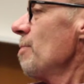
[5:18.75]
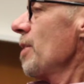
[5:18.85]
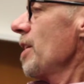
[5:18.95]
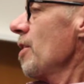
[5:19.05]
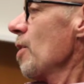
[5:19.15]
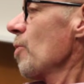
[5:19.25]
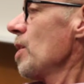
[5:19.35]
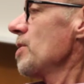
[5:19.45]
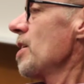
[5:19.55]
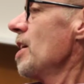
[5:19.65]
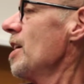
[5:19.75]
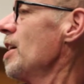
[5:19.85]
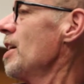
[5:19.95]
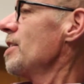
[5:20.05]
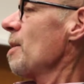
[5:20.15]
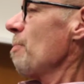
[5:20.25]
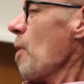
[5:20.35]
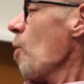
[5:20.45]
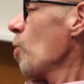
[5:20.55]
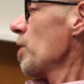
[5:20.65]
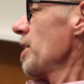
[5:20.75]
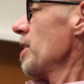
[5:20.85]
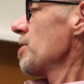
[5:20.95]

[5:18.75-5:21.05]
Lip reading: but here it was, the polling